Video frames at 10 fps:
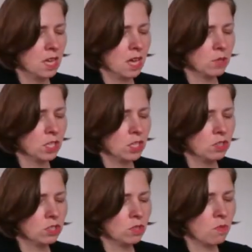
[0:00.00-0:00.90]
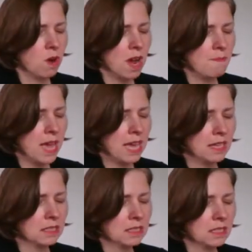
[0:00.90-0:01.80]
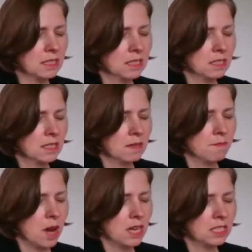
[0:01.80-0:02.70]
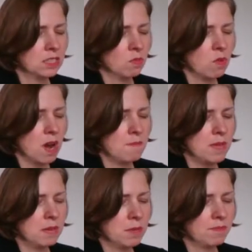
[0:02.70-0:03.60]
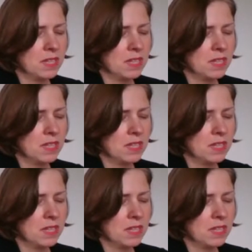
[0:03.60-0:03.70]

I'm going to use the y max minus the y minimum.